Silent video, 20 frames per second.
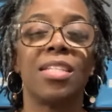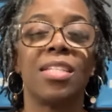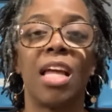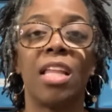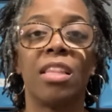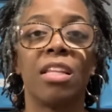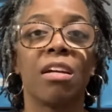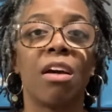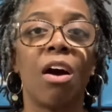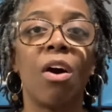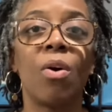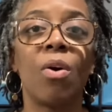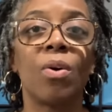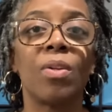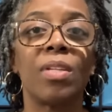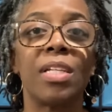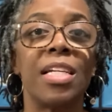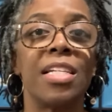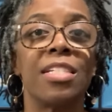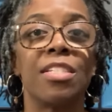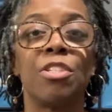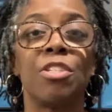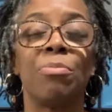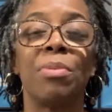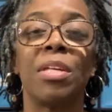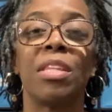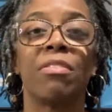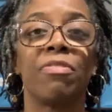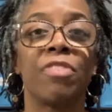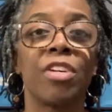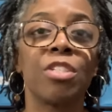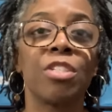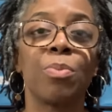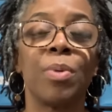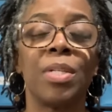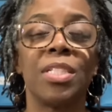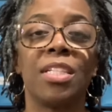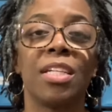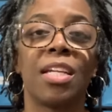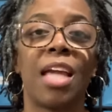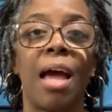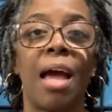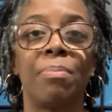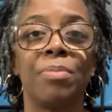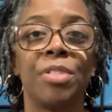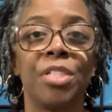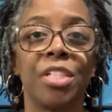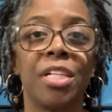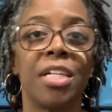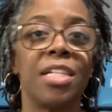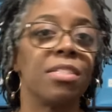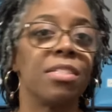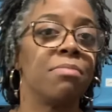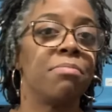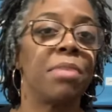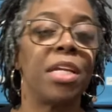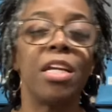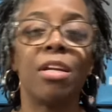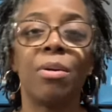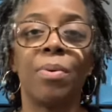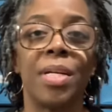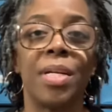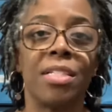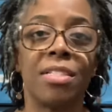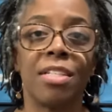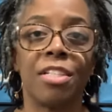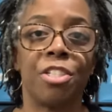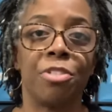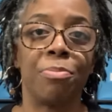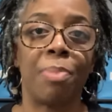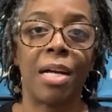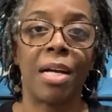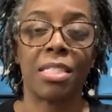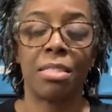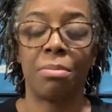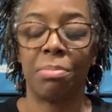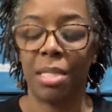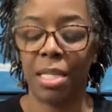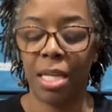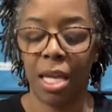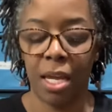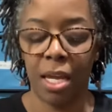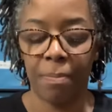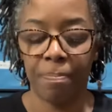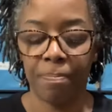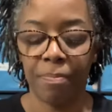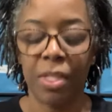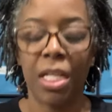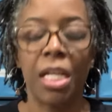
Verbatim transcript: and the goal is to be the first one to capture as many queens as you possibly can.